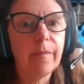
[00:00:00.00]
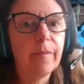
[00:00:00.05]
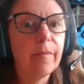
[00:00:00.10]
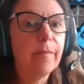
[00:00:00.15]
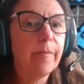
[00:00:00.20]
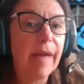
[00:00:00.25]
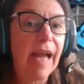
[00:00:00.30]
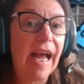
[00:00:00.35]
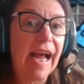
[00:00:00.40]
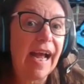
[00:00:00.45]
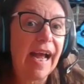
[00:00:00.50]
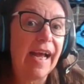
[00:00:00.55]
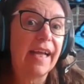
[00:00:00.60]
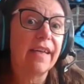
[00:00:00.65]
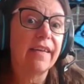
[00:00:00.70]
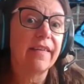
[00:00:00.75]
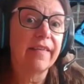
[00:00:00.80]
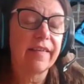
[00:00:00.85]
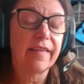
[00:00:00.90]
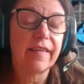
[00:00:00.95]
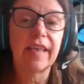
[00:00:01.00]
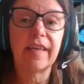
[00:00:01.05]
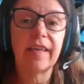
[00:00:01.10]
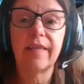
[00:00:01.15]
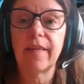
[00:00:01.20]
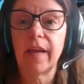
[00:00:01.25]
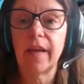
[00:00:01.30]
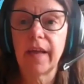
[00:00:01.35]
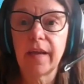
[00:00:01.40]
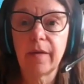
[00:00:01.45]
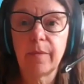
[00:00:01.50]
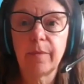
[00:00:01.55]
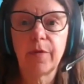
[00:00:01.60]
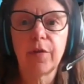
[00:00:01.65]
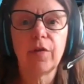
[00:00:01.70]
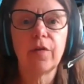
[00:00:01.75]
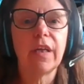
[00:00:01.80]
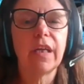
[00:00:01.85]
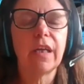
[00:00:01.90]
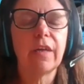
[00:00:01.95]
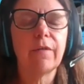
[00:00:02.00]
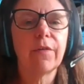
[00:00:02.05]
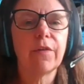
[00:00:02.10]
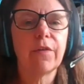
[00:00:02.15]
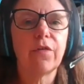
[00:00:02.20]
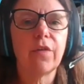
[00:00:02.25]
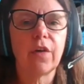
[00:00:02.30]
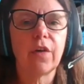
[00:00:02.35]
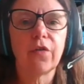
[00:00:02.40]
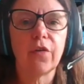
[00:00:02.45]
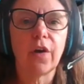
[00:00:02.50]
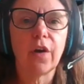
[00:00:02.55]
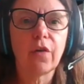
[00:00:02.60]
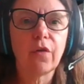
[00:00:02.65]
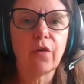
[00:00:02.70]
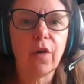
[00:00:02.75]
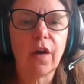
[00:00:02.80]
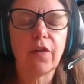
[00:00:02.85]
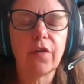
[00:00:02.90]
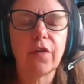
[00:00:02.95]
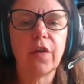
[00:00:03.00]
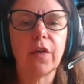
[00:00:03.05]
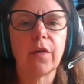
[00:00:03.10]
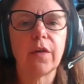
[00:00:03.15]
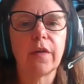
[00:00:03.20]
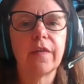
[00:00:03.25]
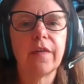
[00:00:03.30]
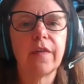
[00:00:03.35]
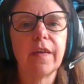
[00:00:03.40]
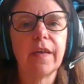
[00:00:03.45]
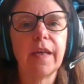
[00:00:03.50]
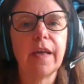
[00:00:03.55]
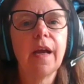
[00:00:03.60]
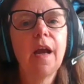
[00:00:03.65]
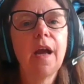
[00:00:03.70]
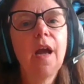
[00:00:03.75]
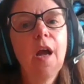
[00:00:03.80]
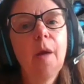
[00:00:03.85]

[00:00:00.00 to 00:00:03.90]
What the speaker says: bads, things like polluting infrastructure across New York City,